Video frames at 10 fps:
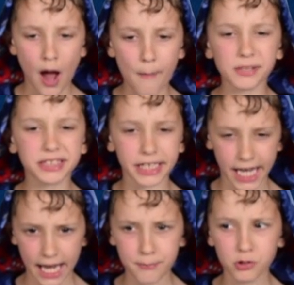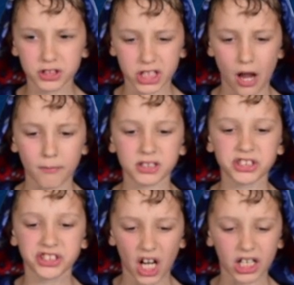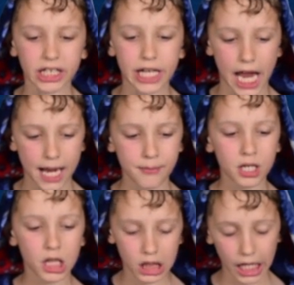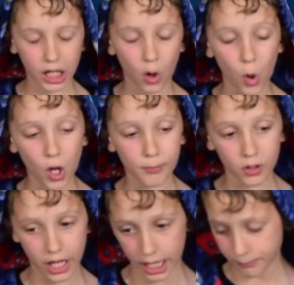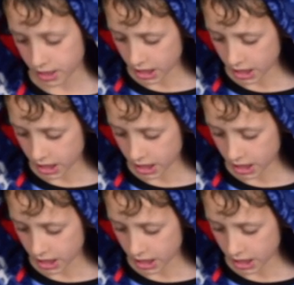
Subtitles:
I'm going to say Cam Newton's going to have a sucky game, like a horrible game.